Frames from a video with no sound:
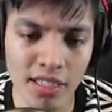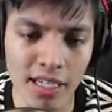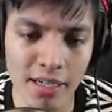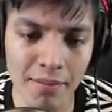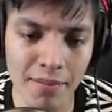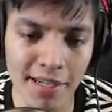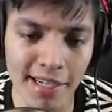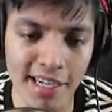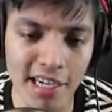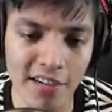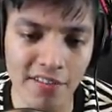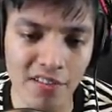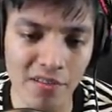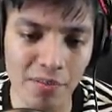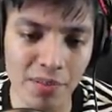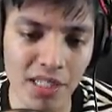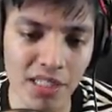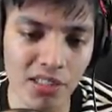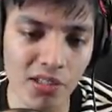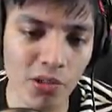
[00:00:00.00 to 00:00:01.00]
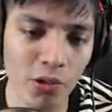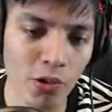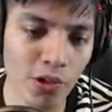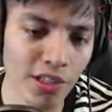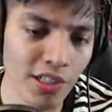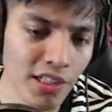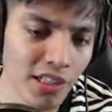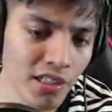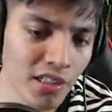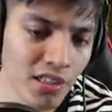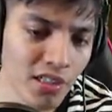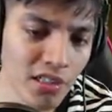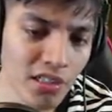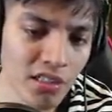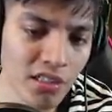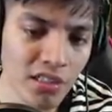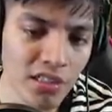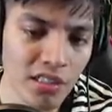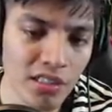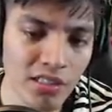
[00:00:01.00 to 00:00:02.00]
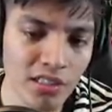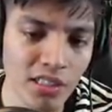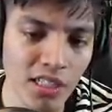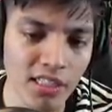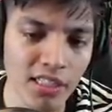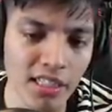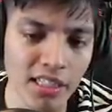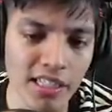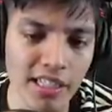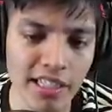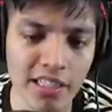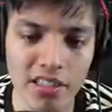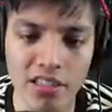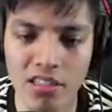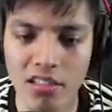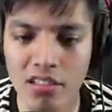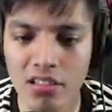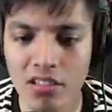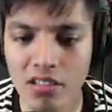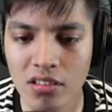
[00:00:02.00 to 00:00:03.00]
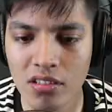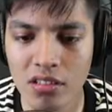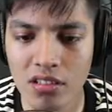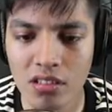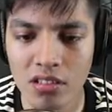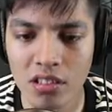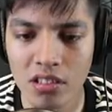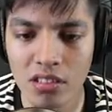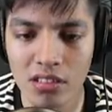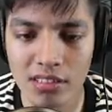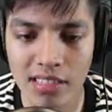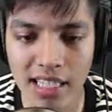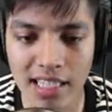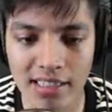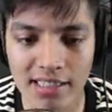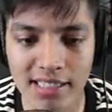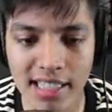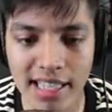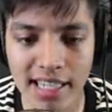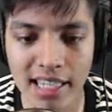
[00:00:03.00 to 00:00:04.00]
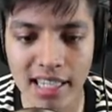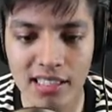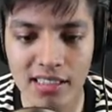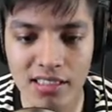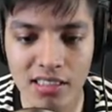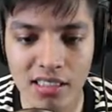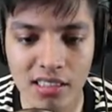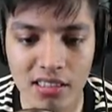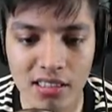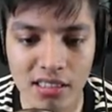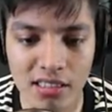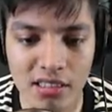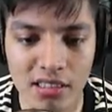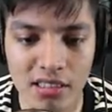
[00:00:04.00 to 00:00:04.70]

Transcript: Okay, be careful. Peek the corner. Nothing here. That a dead end?